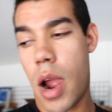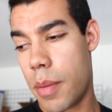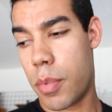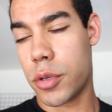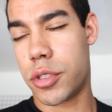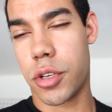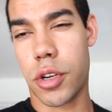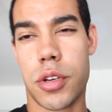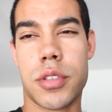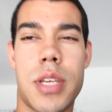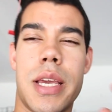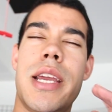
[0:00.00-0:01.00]
right, boys and
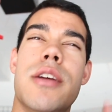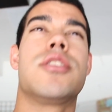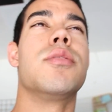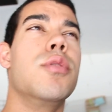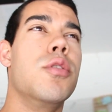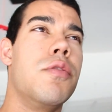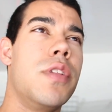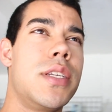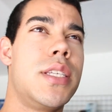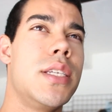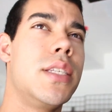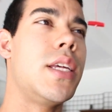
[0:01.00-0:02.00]
girls, here's the move.
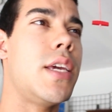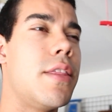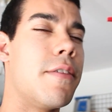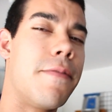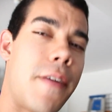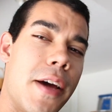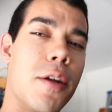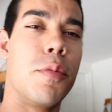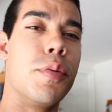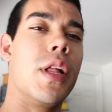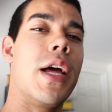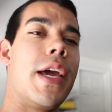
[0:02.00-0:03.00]
This is the final
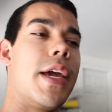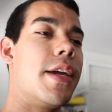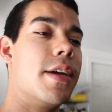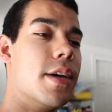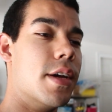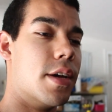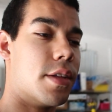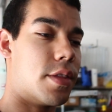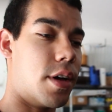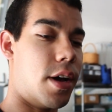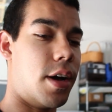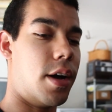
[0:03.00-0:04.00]
play,
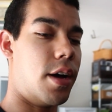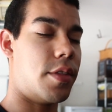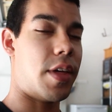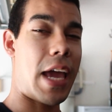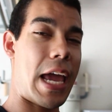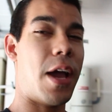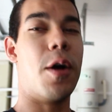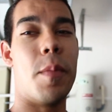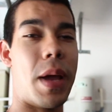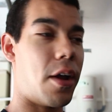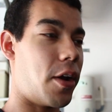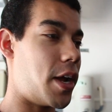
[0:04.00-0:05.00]
the Hail
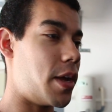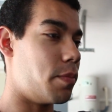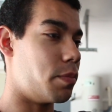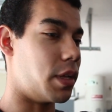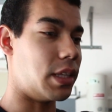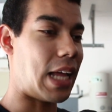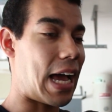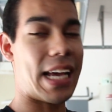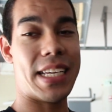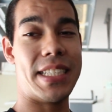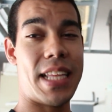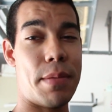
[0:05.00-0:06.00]
Mary, the
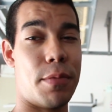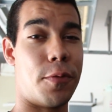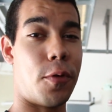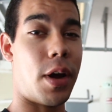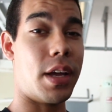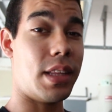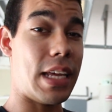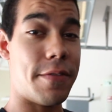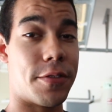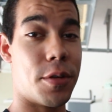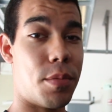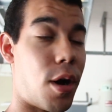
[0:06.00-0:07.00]
last day before I
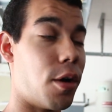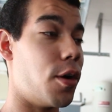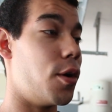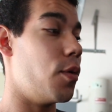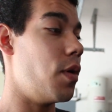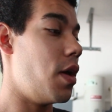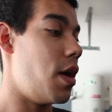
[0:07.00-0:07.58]
leave tomorrow,